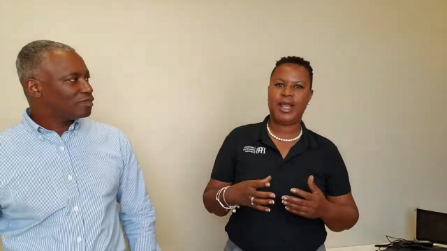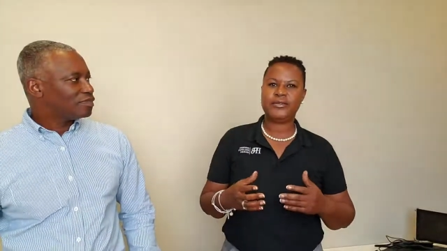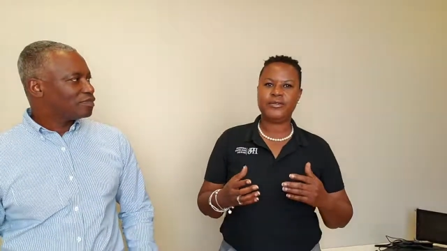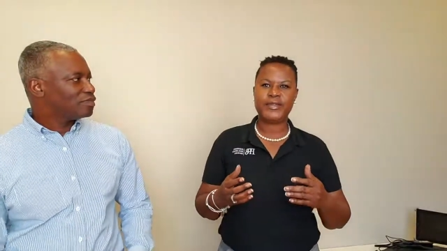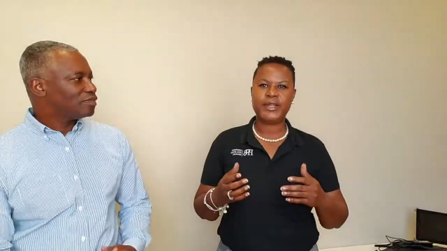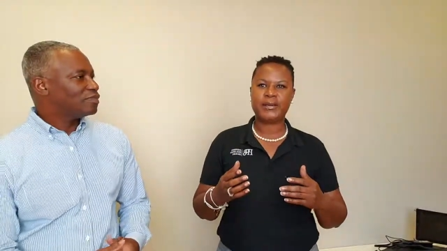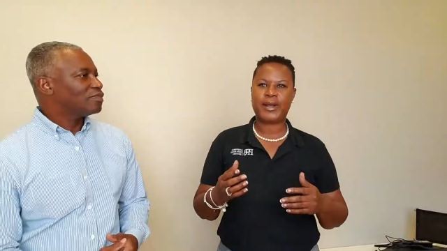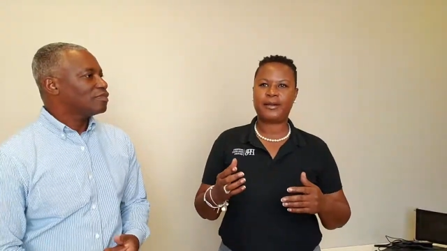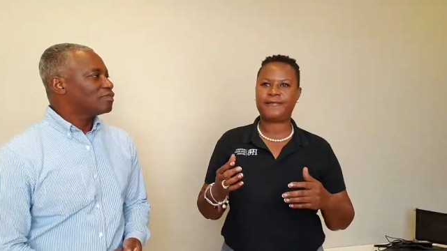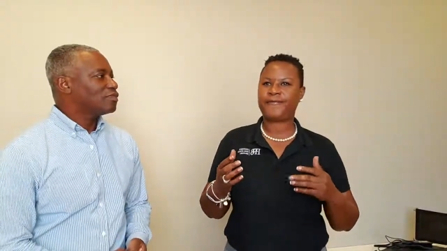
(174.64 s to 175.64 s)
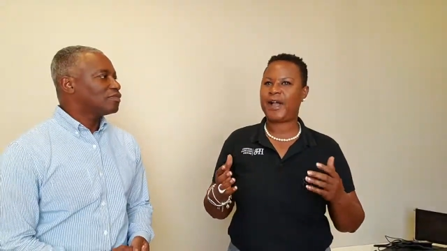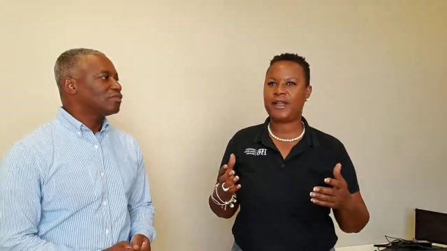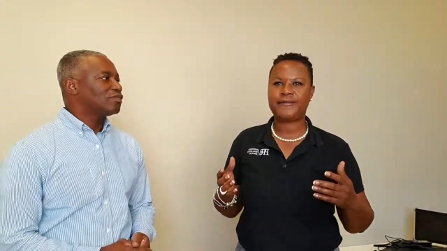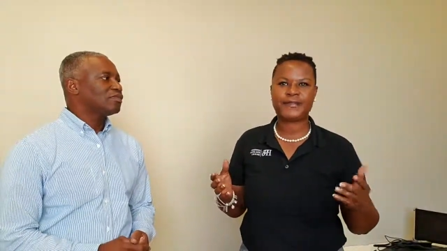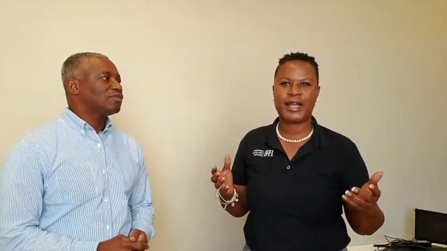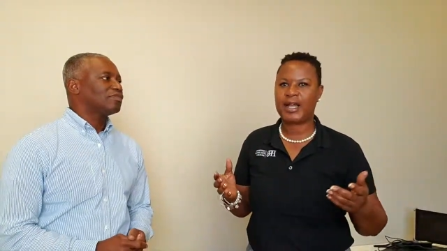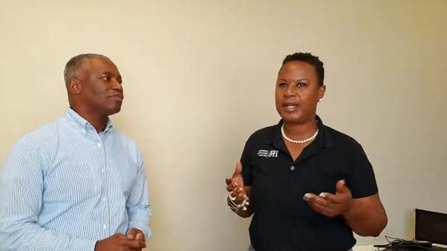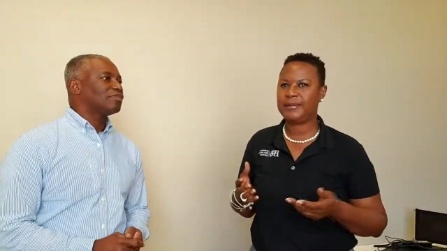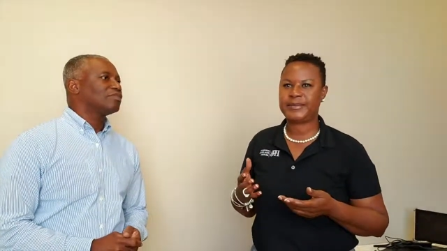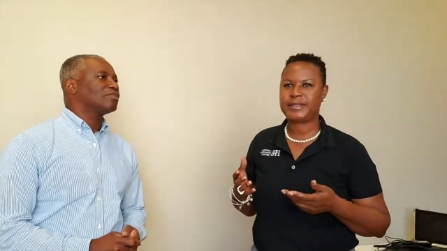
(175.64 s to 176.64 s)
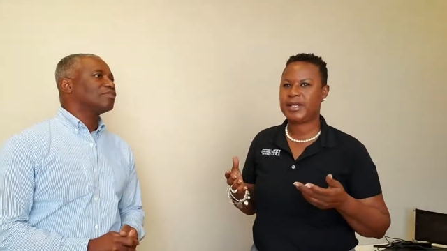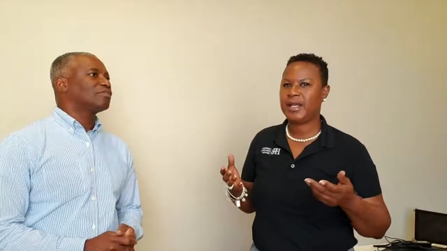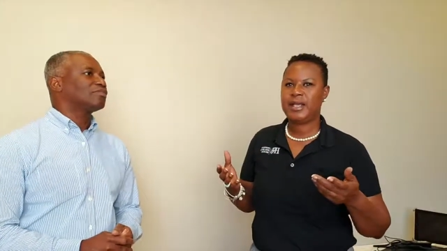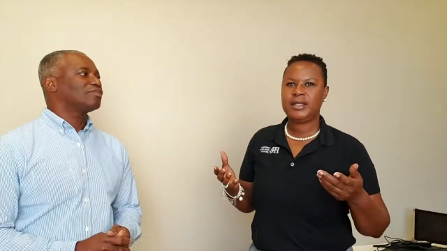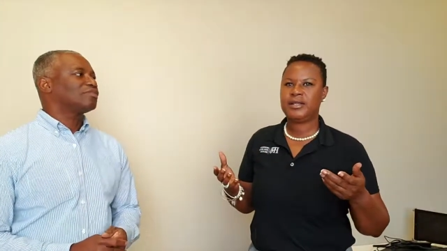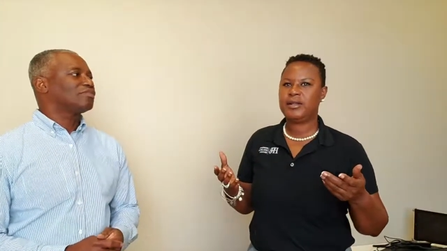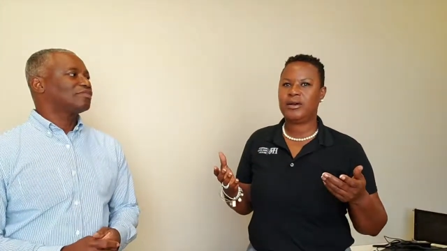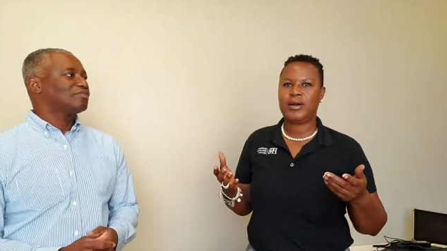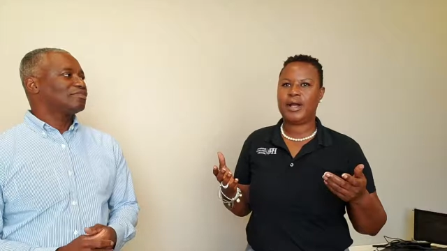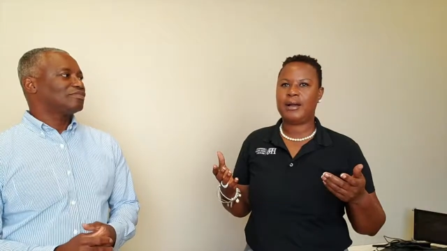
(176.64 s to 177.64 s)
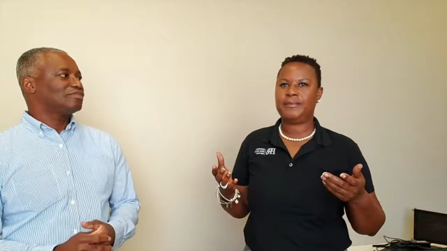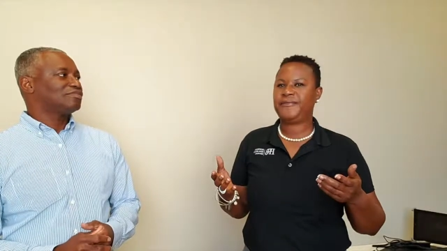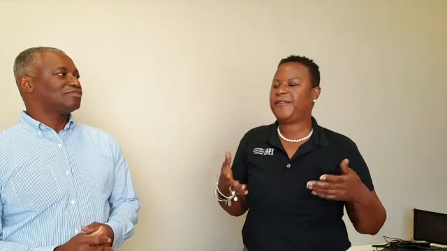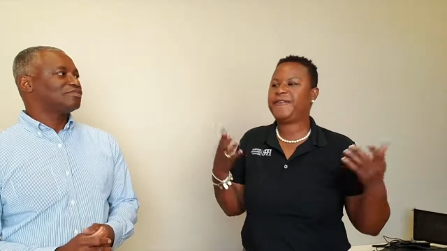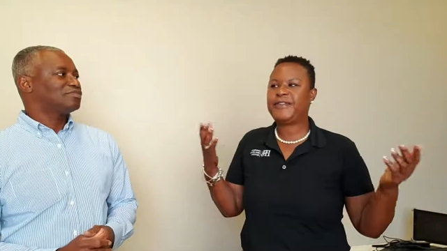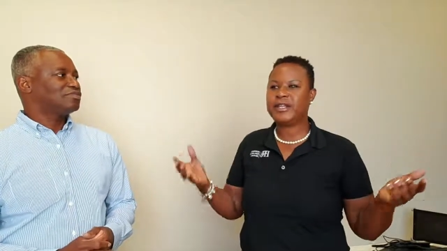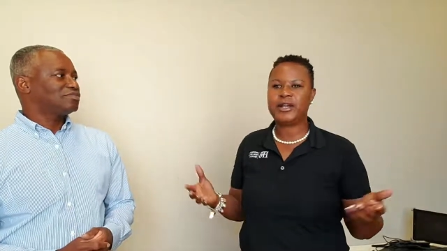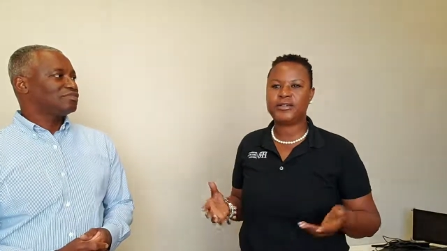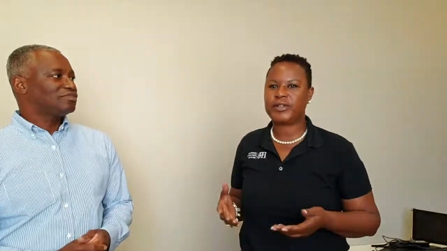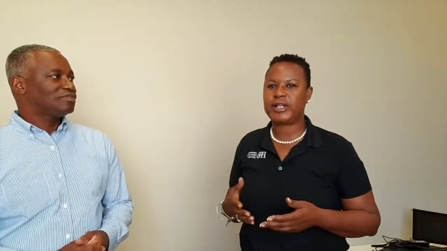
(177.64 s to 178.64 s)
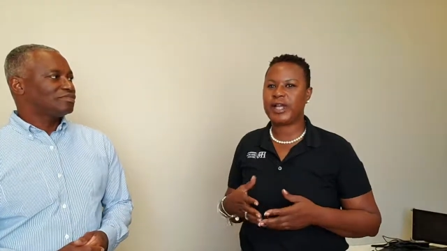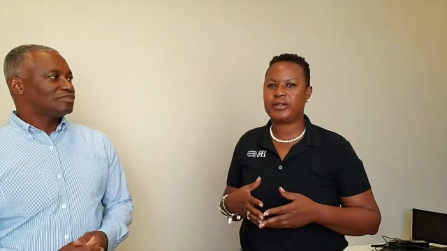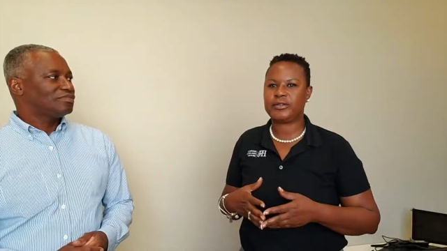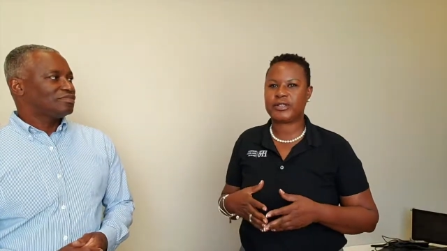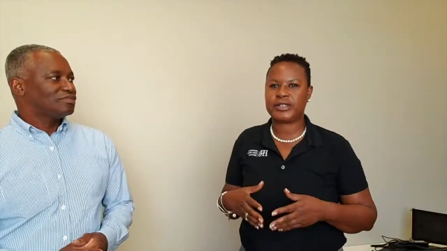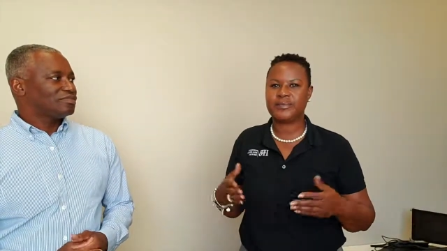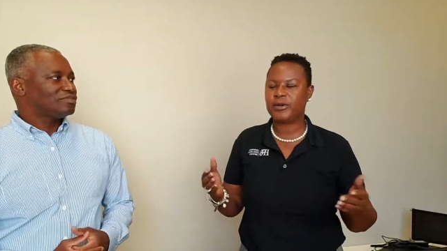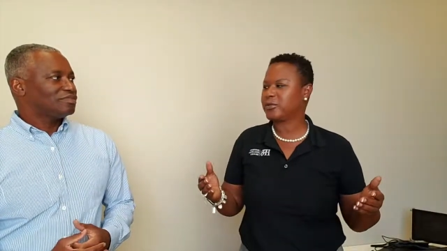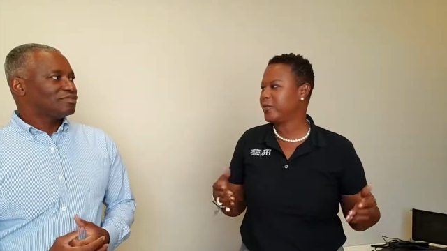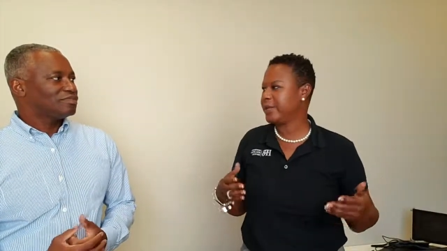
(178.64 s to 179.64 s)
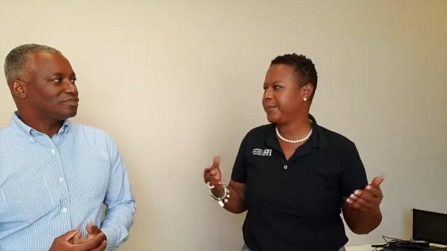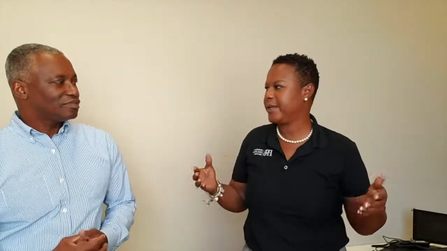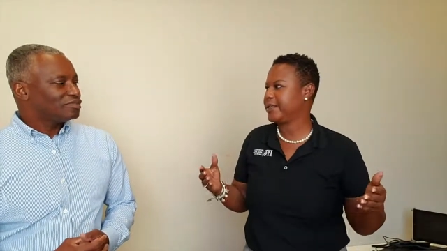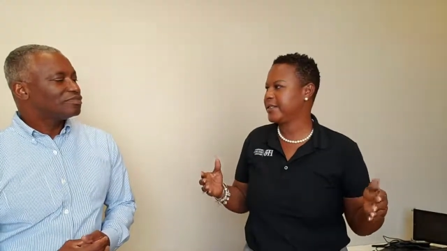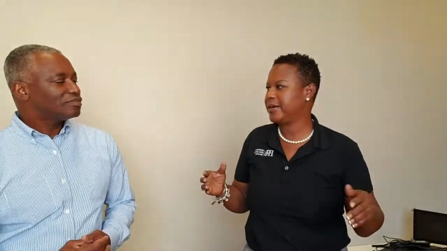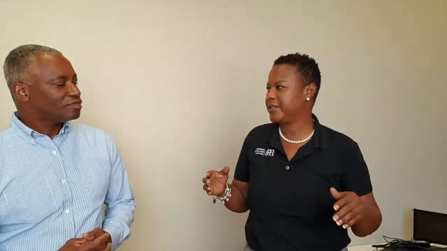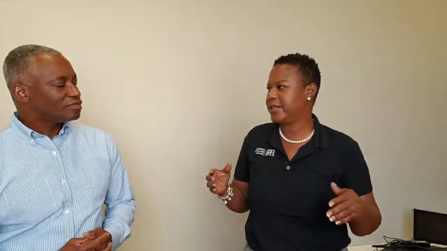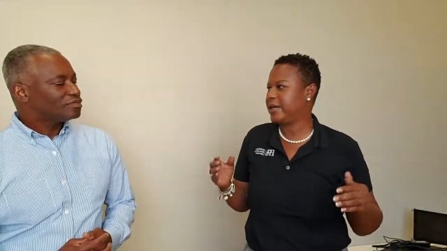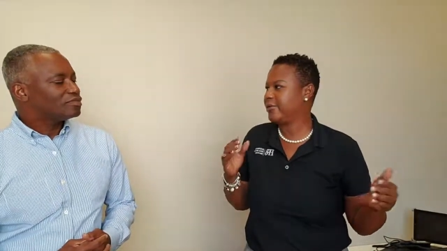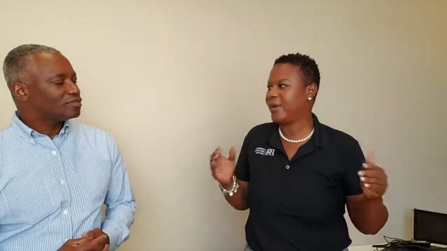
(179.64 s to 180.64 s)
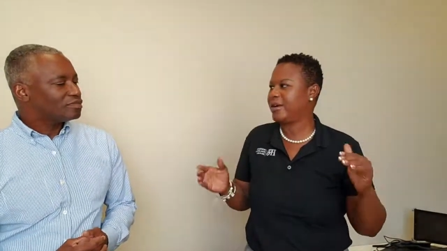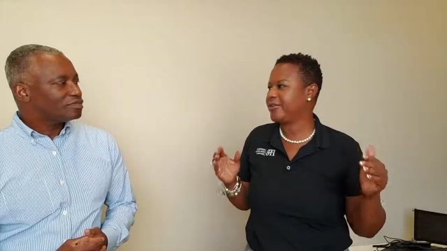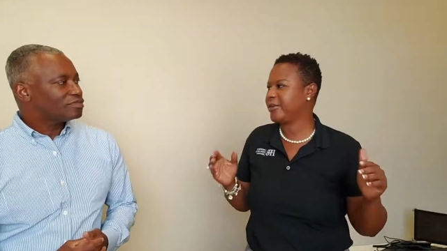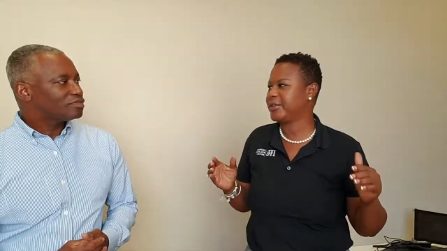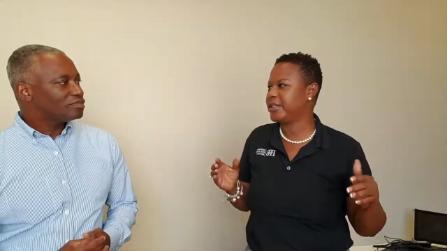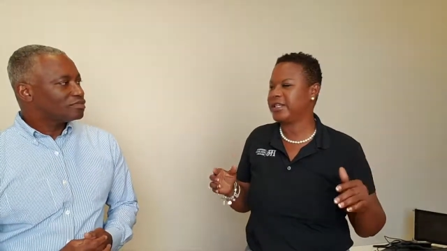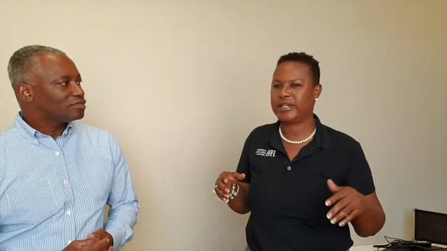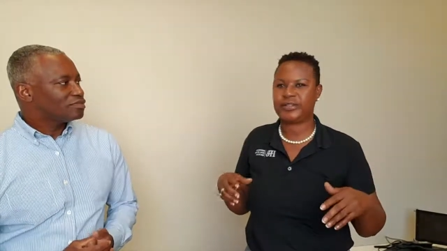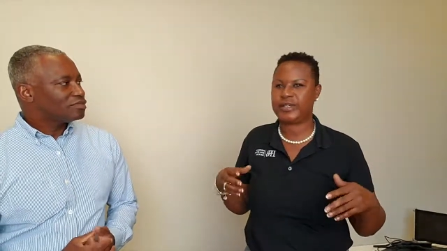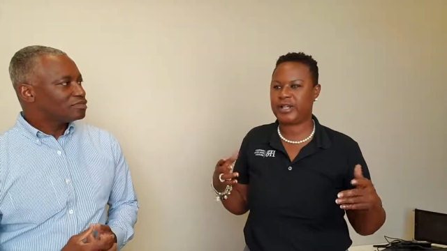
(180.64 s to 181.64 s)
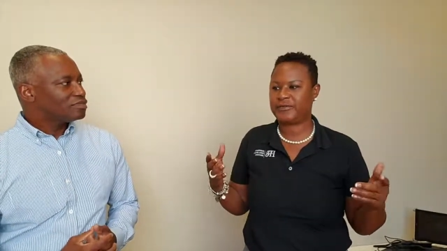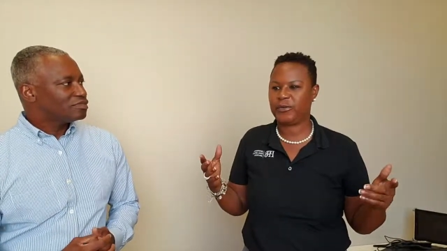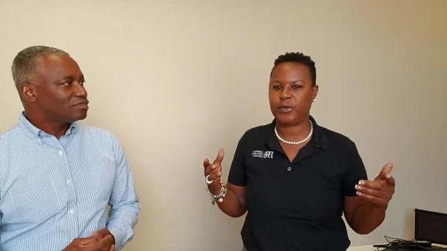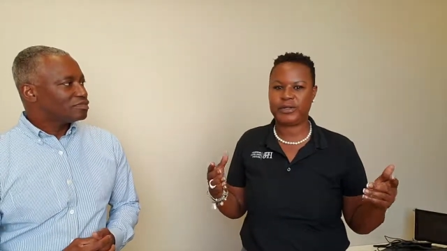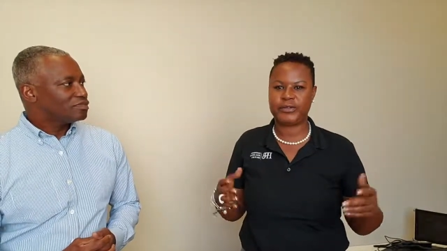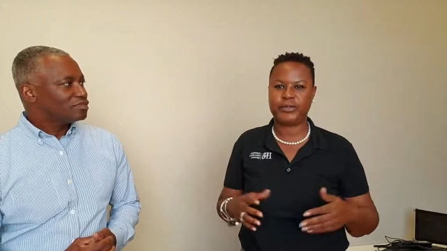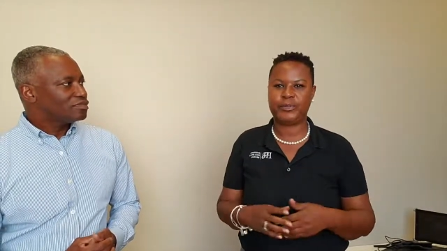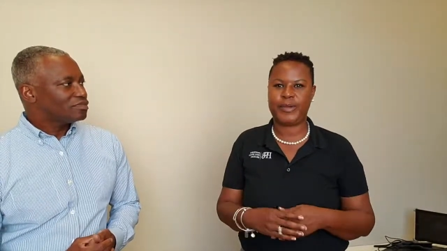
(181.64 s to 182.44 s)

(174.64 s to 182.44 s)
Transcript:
Speaker 1: and you think about five times you know, um, $1,500, because most rent place now is around $1,300 for one or two